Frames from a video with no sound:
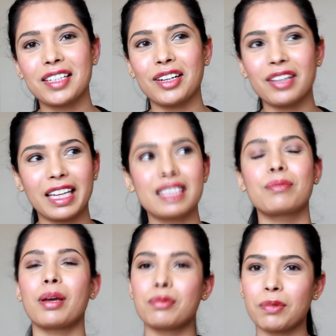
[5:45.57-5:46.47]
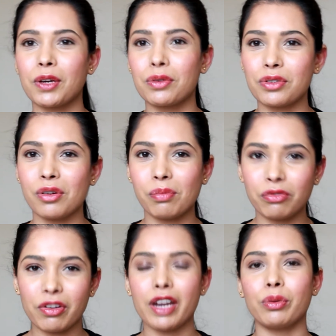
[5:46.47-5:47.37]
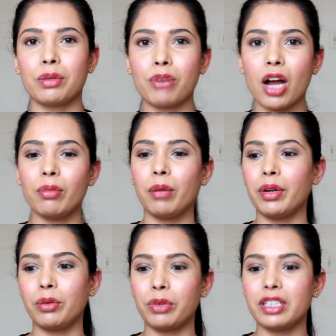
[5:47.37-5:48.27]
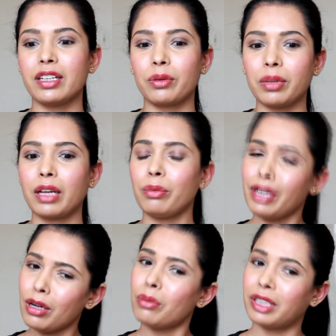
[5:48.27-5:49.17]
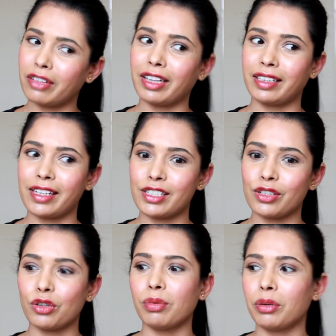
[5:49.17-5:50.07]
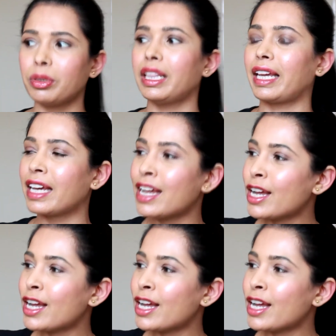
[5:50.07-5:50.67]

You know, like sometimes we go to a friend with a problem and we know what the right thing is to do, but we like